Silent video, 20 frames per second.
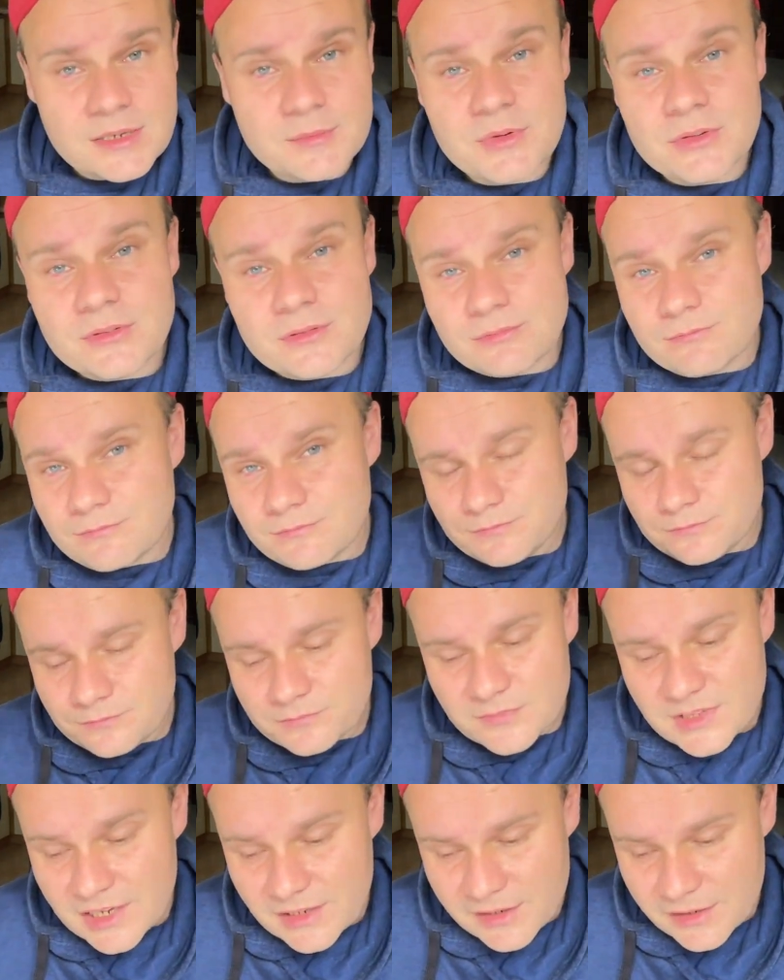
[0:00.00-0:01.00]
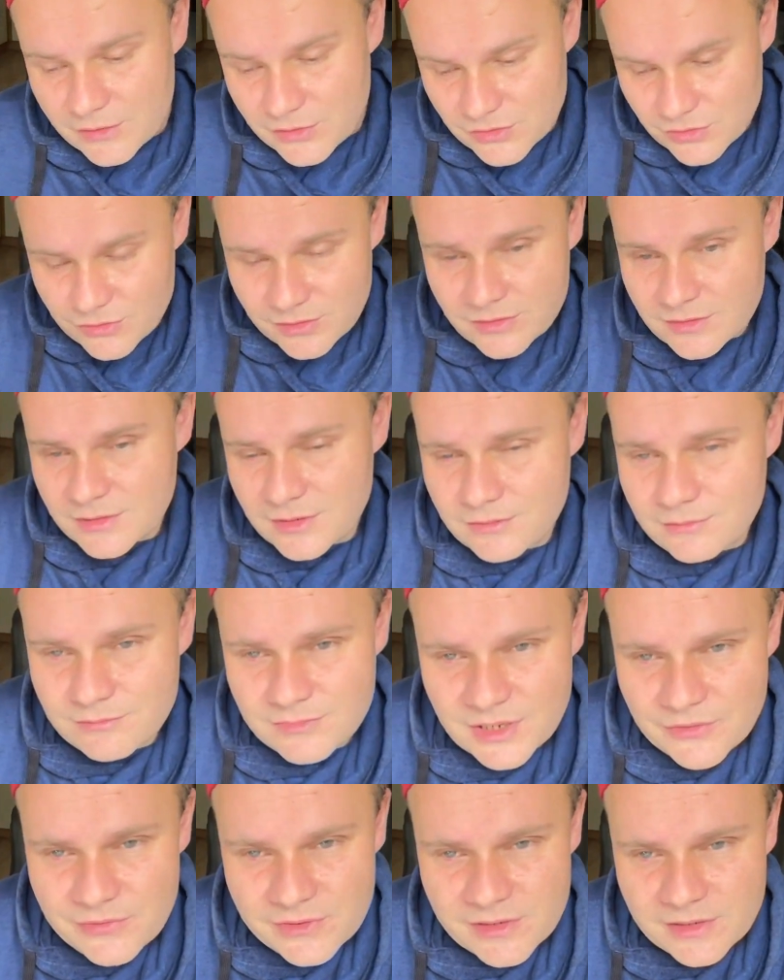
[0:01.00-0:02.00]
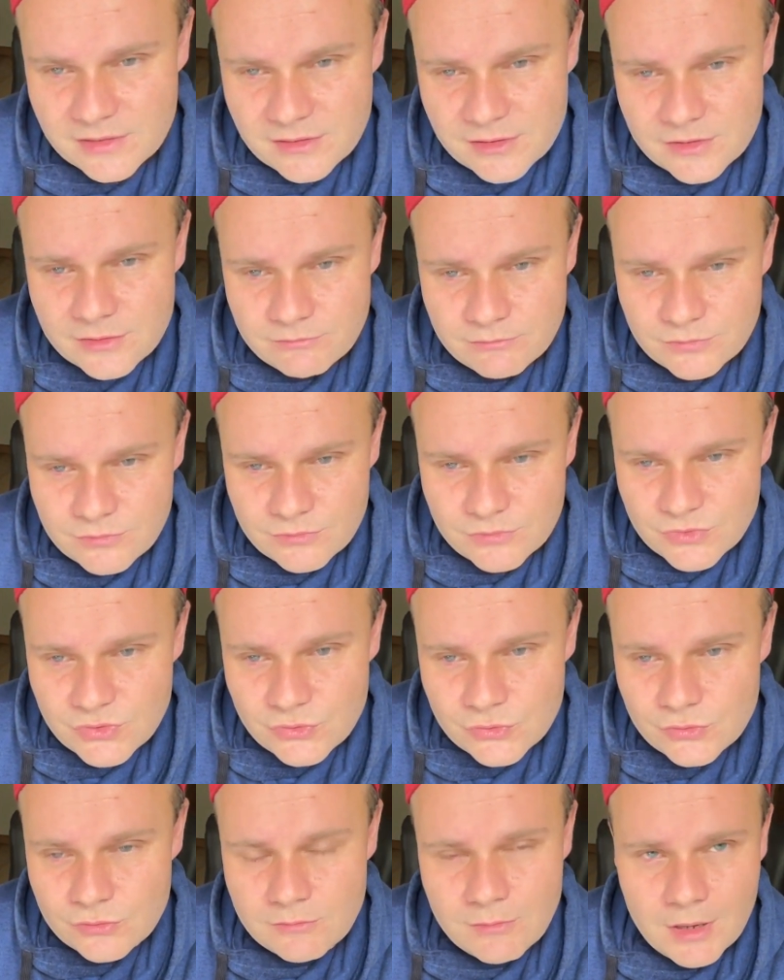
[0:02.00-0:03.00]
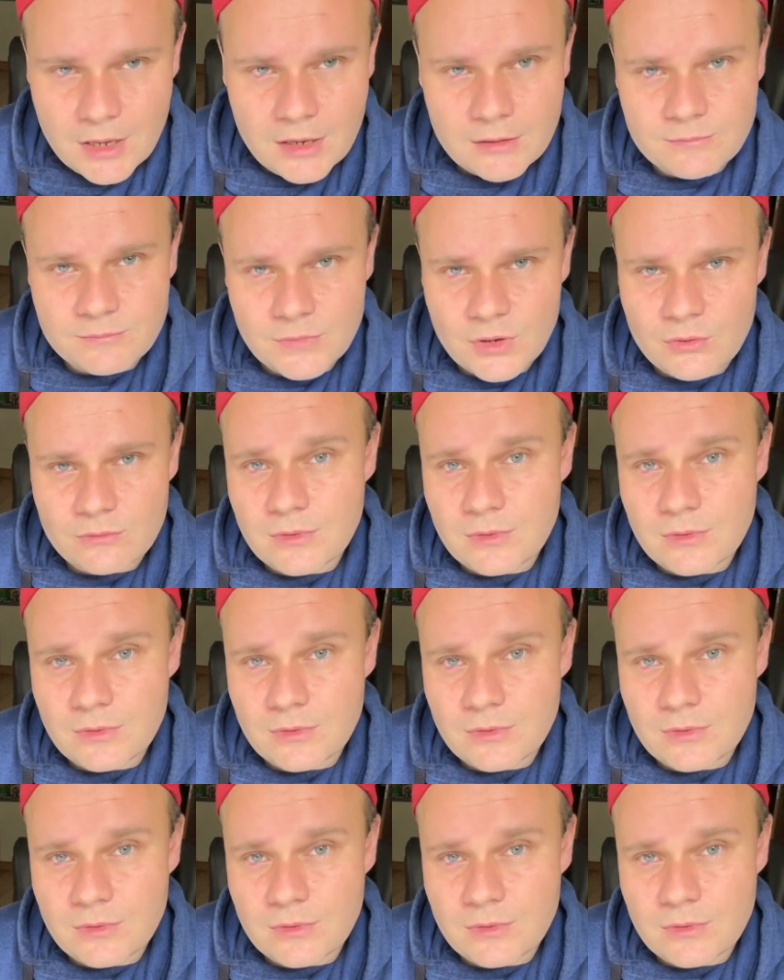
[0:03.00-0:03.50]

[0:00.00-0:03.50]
I'm not telling you shouldn't, definitely do. I've